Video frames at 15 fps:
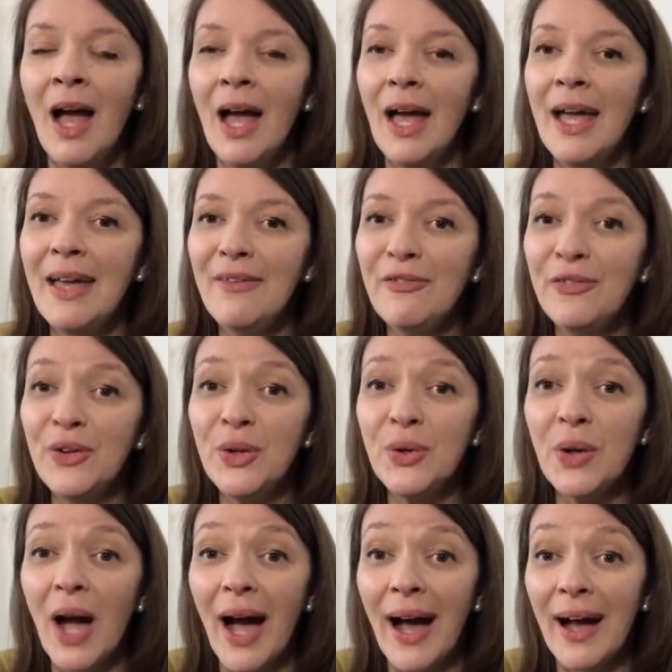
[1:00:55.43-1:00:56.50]
If
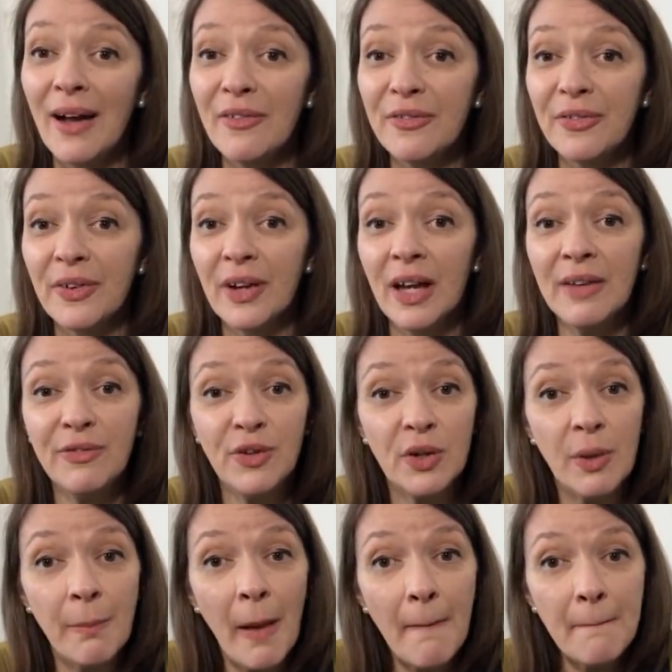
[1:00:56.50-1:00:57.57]
you're
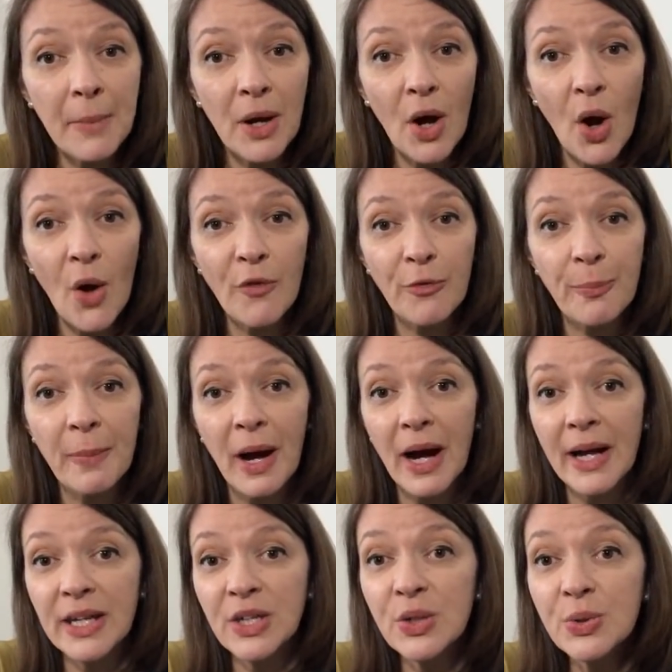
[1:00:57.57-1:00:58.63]
a member of my